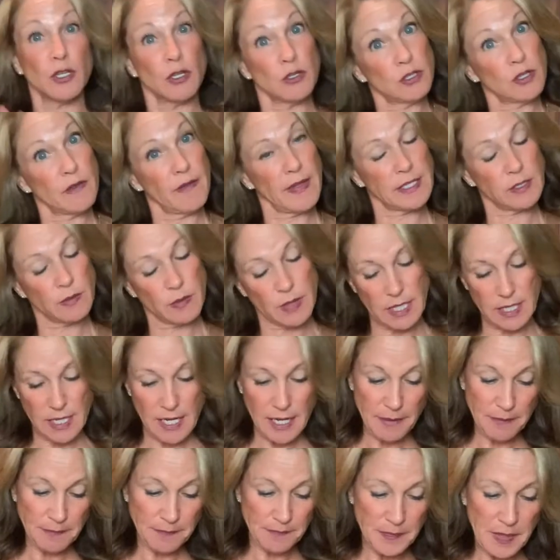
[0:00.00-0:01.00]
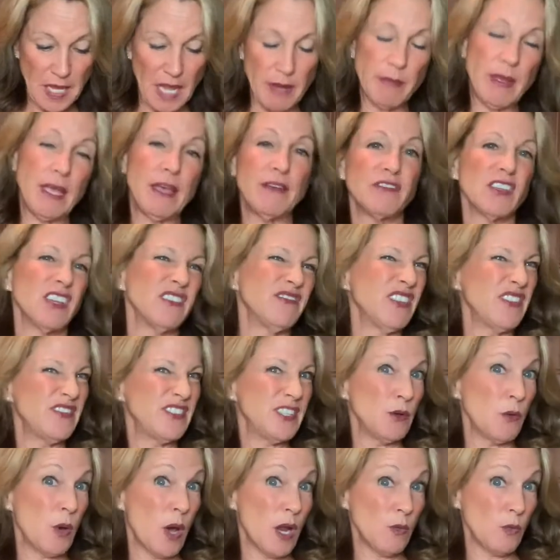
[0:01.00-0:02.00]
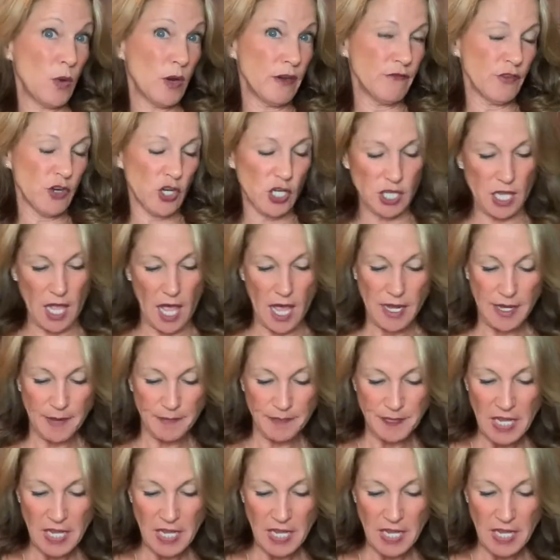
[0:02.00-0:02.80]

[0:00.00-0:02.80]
so that's what I did. I may have done 51, one for good luck.